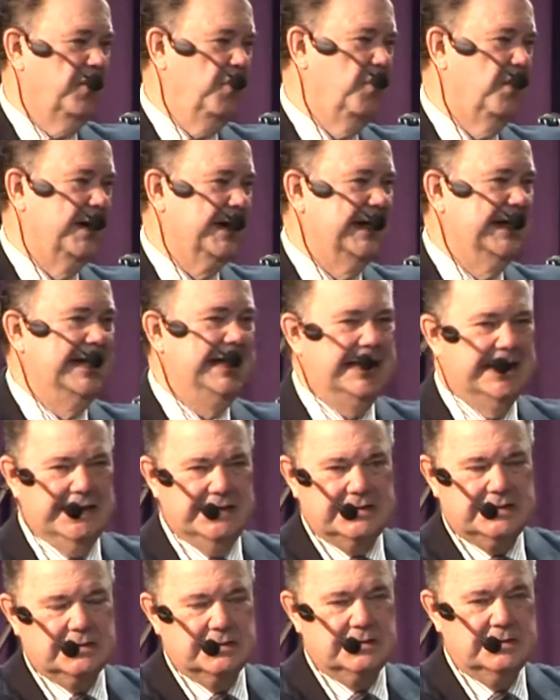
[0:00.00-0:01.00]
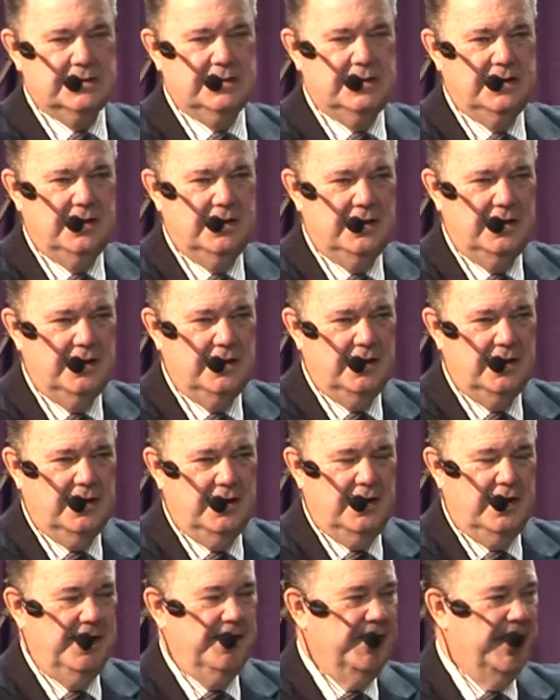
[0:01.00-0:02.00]
know what it is.
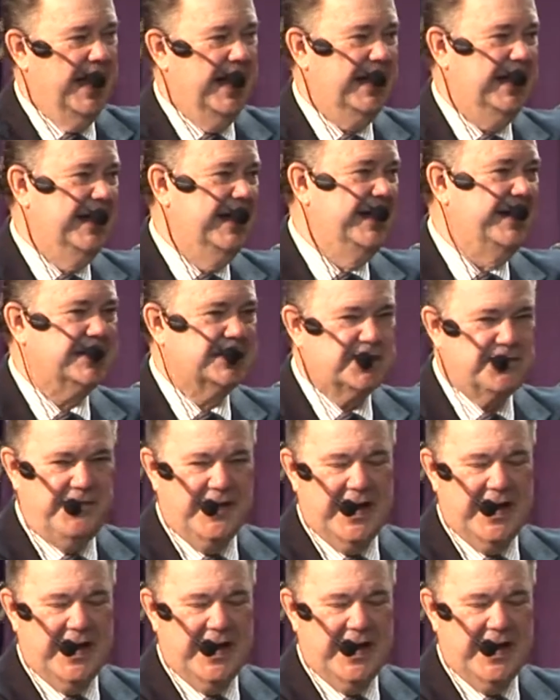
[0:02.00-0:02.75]
That X